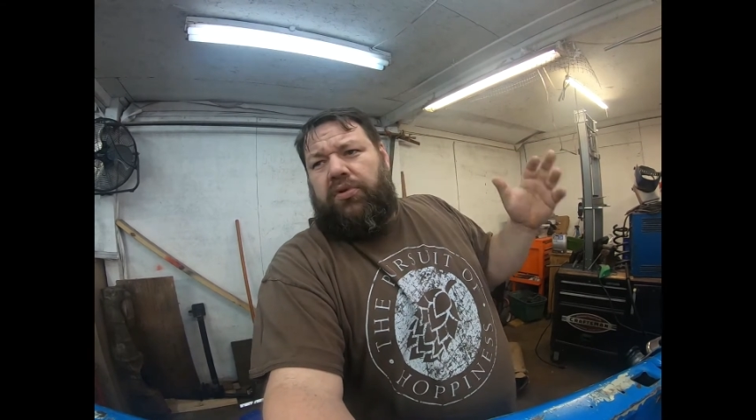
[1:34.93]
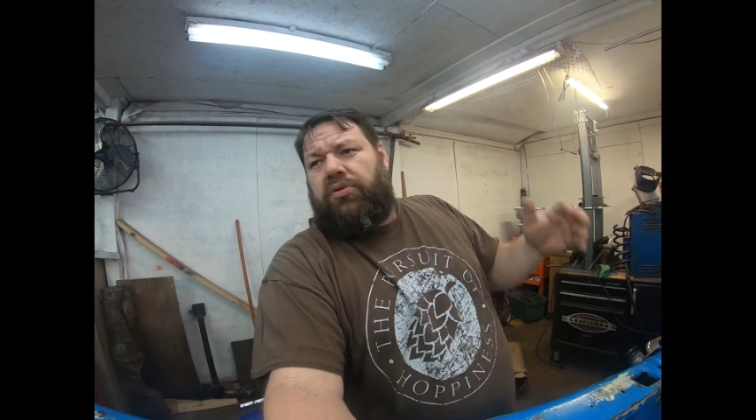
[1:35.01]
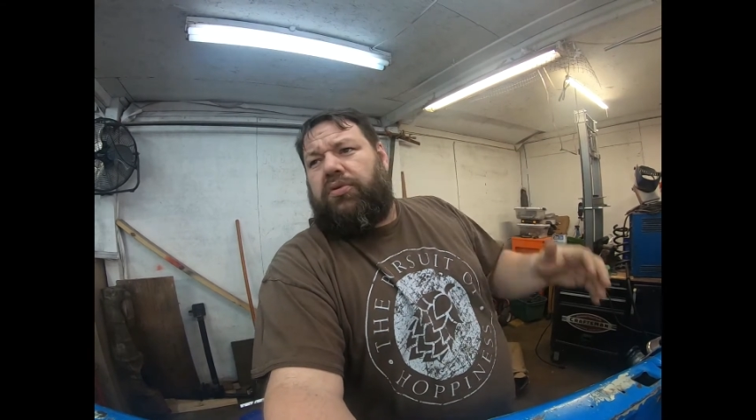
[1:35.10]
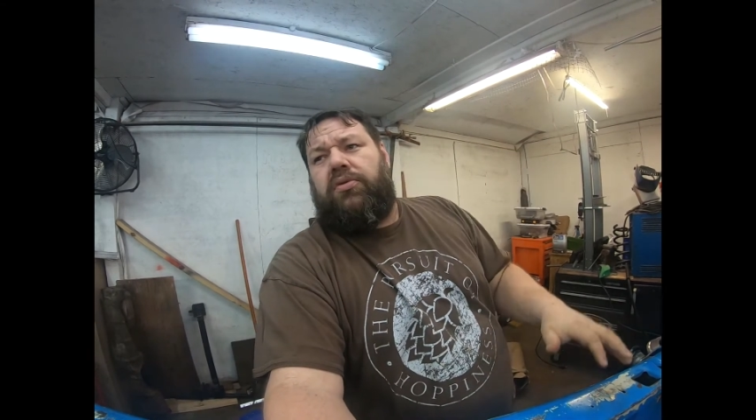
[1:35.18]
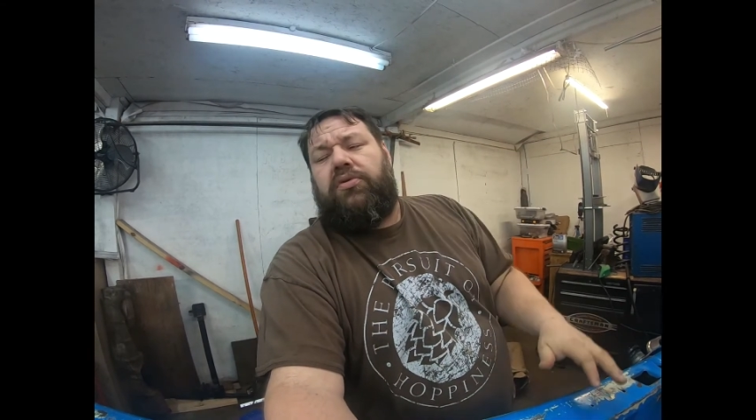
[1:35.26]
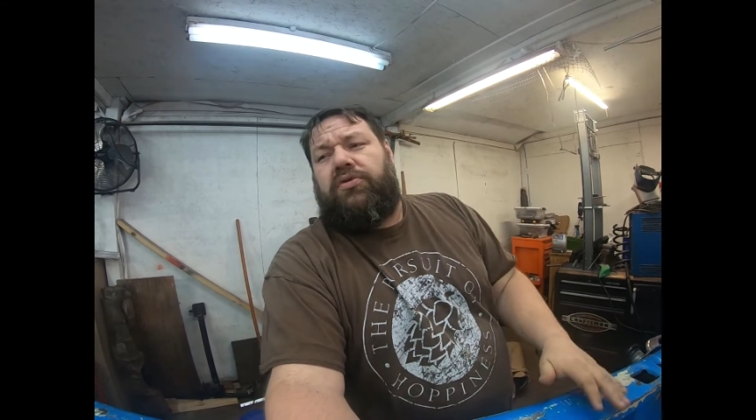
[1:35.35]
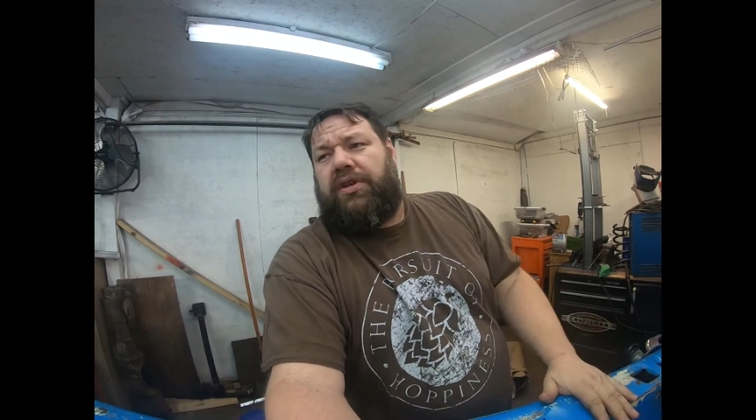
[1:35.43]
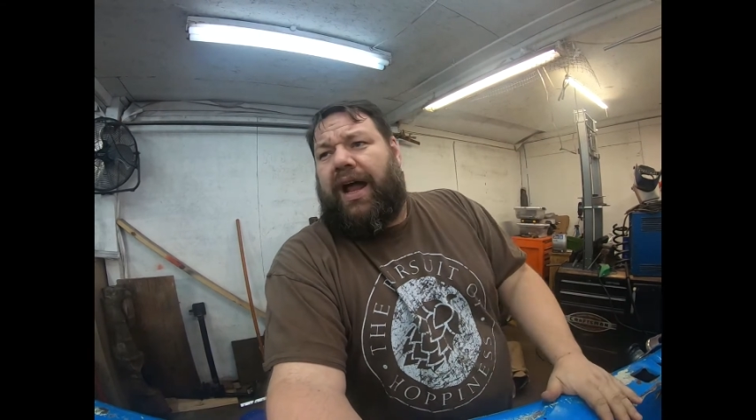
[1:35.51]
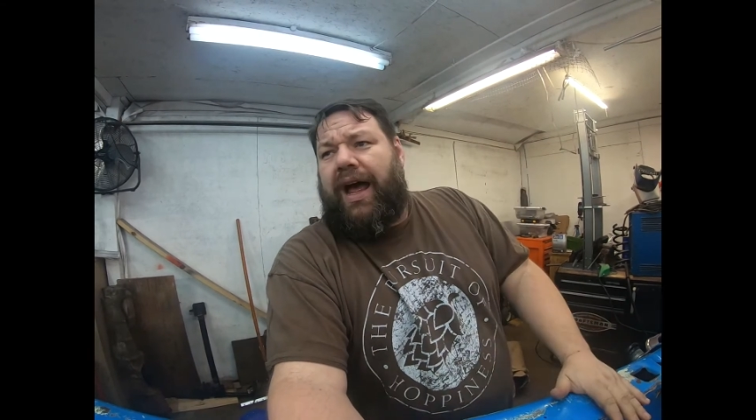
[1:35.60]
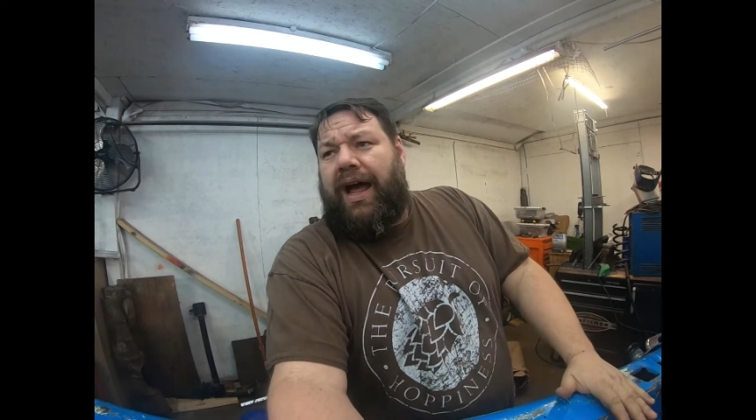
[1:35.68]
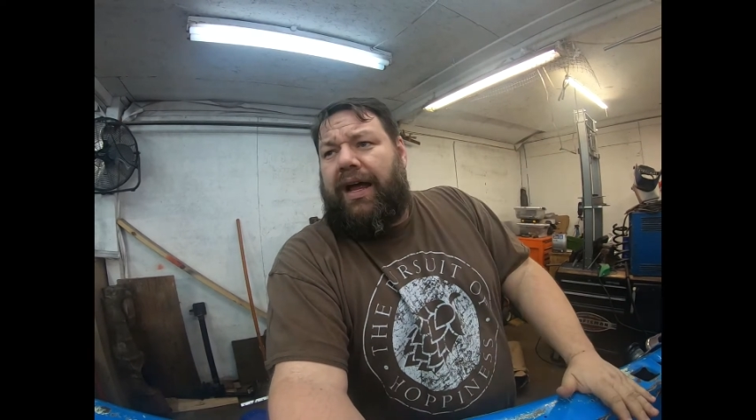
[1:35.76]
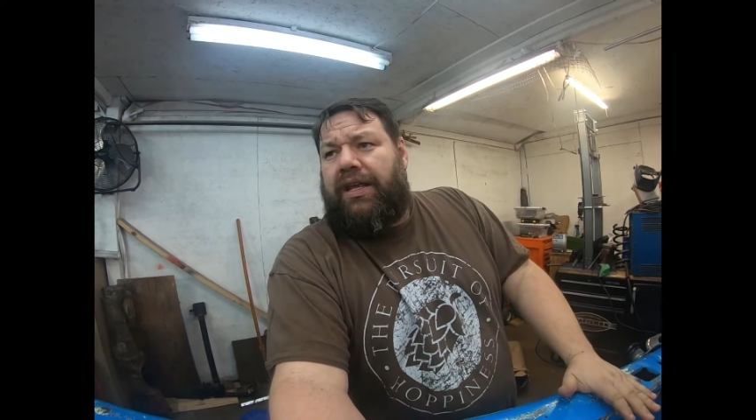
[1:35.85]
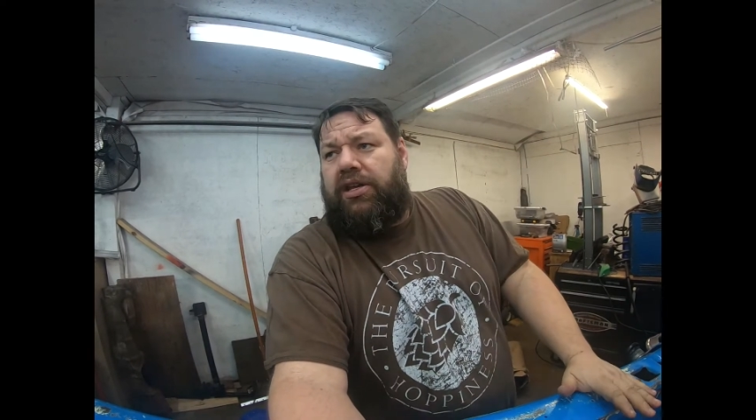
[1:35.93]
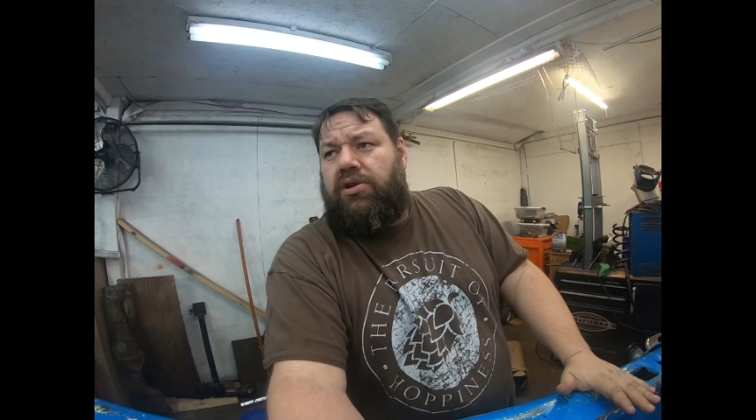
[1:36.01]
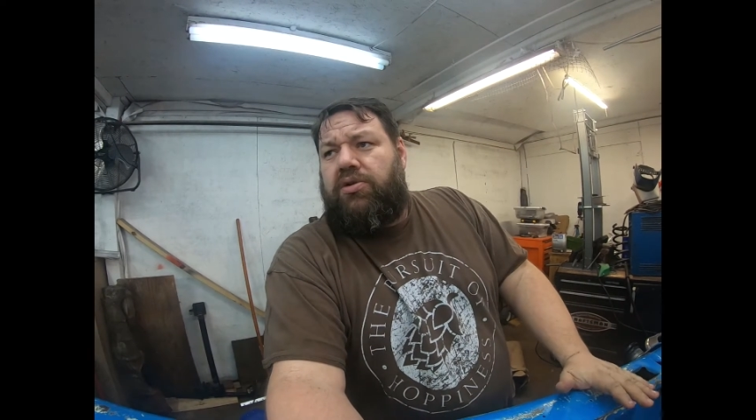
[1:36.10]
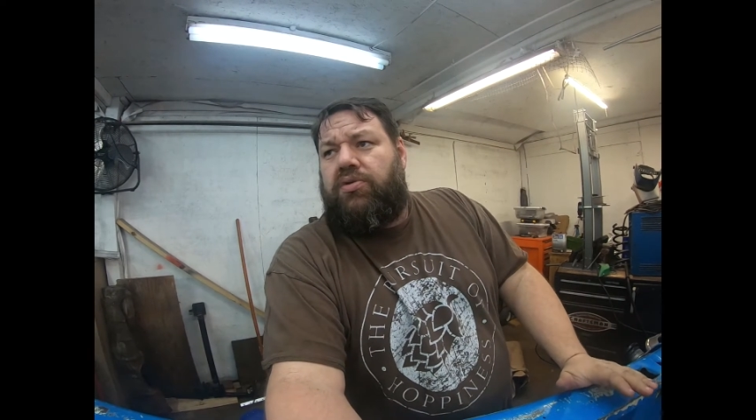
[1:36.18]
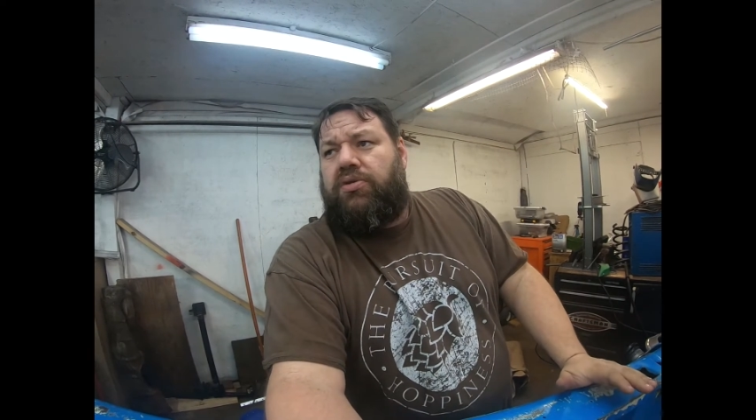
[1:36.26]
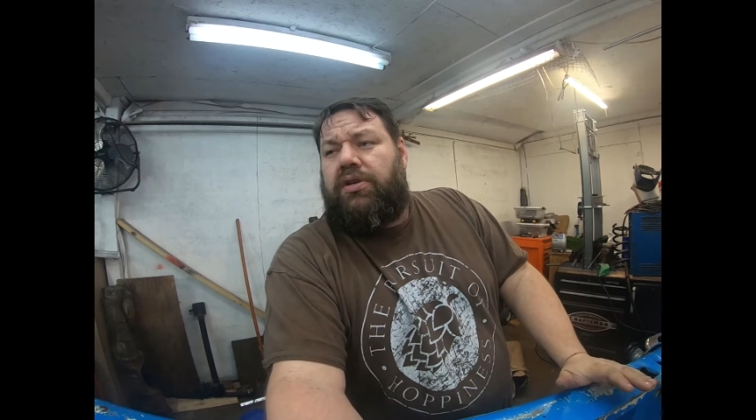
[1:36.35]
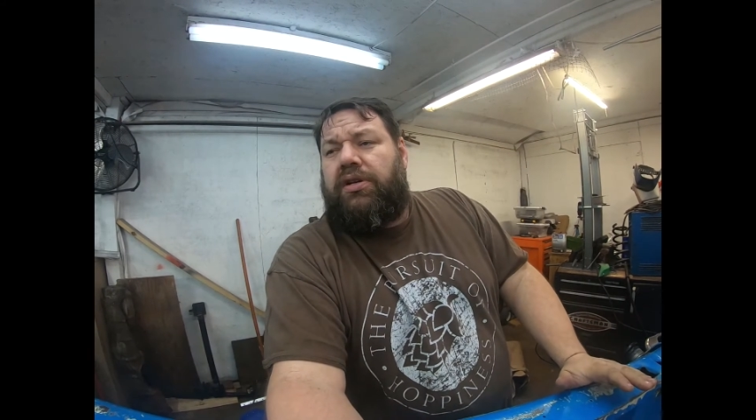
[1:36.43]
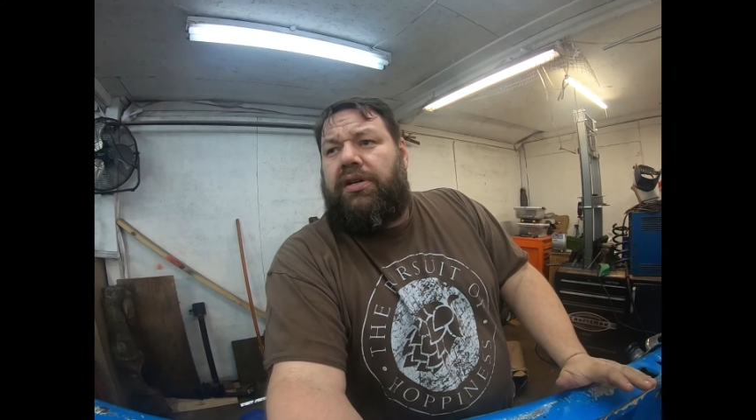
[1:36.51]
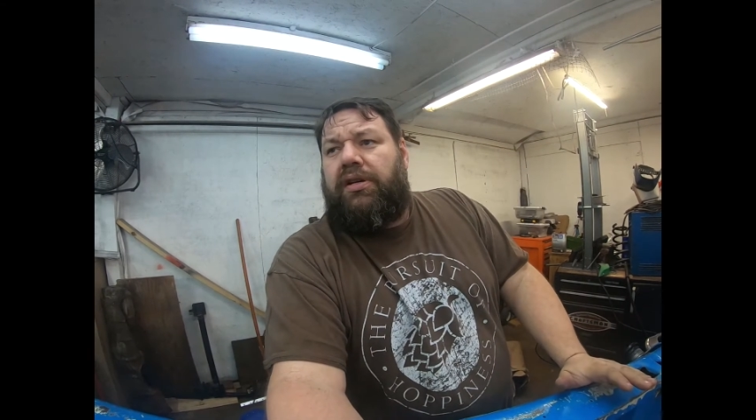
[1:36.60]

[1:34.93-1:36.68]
tools that I use